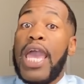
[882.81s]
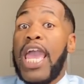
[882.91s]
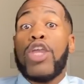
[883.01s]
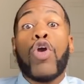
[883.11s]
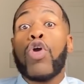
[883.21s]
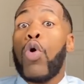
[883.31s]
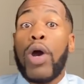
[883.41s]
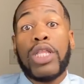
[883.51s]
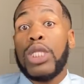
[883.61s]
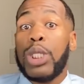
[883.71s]
and you're
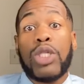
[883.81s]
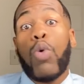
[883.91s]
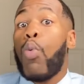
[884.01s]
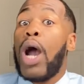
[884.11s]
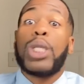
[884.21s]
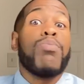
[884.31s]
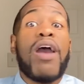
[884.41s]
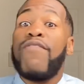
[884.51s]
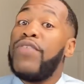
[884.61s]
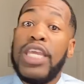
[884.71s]
going to just wash
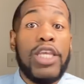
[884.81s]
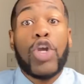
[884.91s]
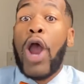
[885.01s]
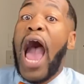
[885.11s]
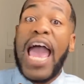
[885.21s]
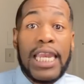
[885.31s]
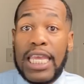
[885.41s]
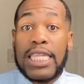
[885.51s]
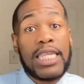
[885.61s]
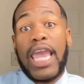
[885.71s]
my feet, your
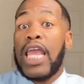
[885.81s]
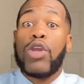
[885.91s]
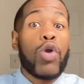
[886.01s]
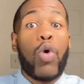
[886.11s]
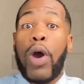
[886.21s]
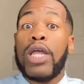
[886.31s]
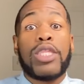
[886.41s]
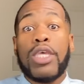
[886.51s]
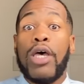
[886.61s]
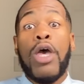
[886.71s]
highness, and you're going
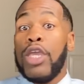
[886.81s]
to,